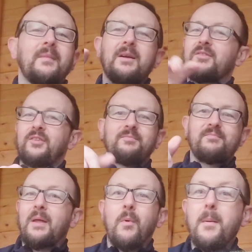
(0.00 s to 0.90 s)
Just
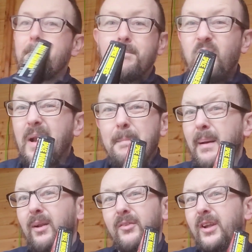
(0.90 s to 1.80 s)
they weren't really
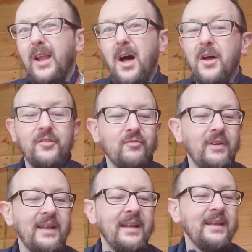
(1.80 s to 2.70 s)
built to last,
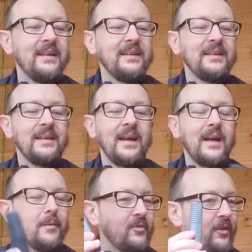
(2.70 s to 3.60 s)
really.
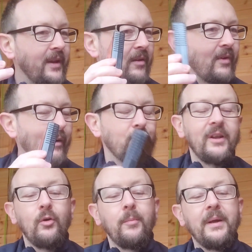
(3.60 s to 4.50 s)
Yeah, it rattles a
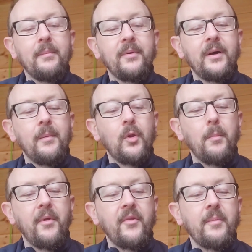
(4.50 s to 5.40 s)
little bit, but I'm not
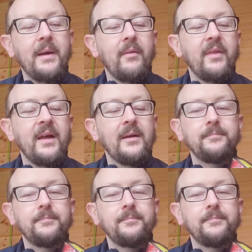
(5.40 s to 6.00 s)
bothered about that.